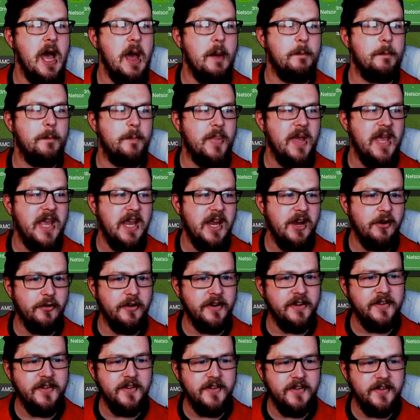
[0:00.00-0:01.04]

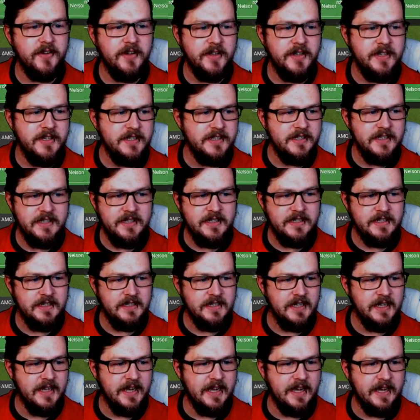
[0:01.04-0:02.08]
appearance.
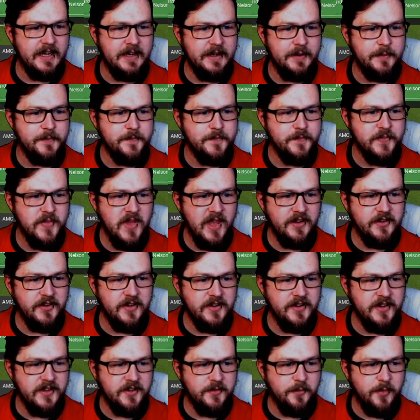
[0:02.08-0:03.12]
As you can
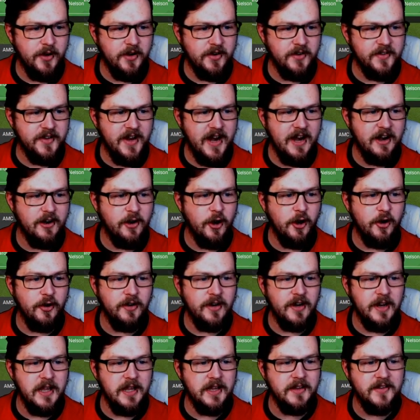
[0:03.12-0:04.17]
see, Spurs are
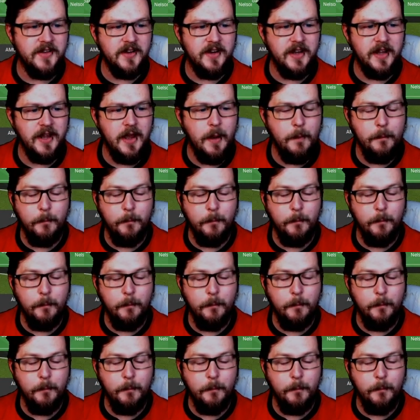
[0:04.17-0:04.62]
currently sitting